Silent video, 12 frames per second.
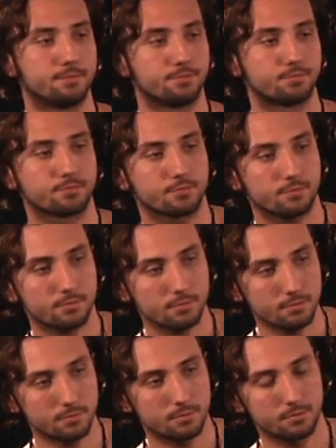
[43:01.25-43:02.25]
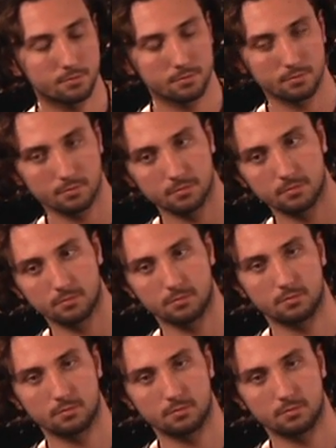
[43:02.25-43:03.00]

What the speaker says: [no speech]